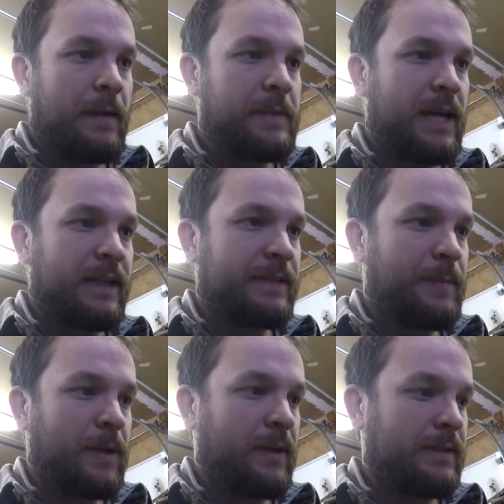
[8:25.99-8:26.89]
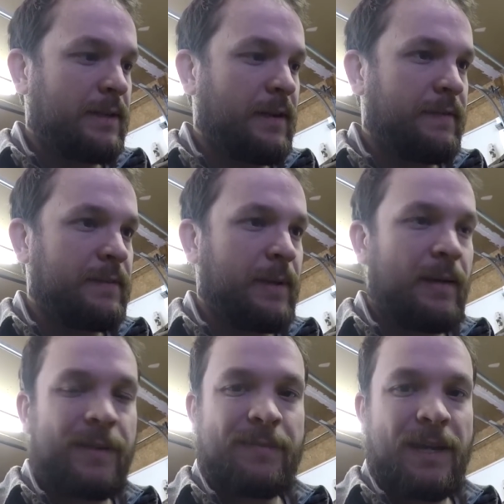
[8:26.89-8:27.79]
I'm not experienced enough to be
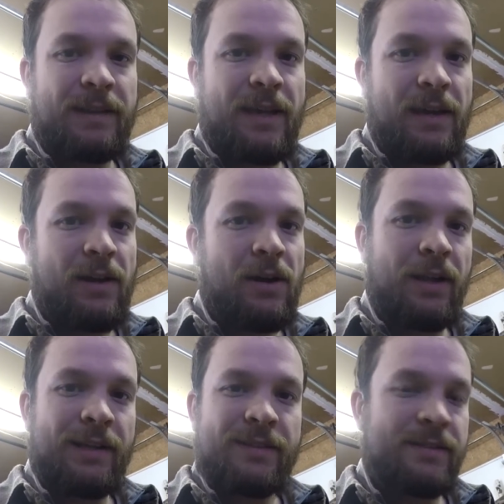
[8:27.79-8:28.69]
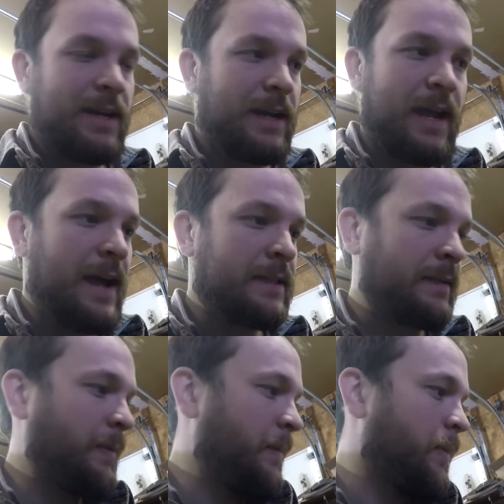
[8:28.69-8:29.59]
able to make that call. I just gotta ask
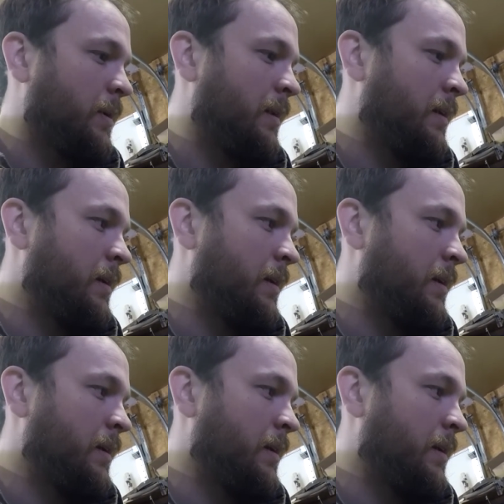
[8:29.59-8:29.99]
people,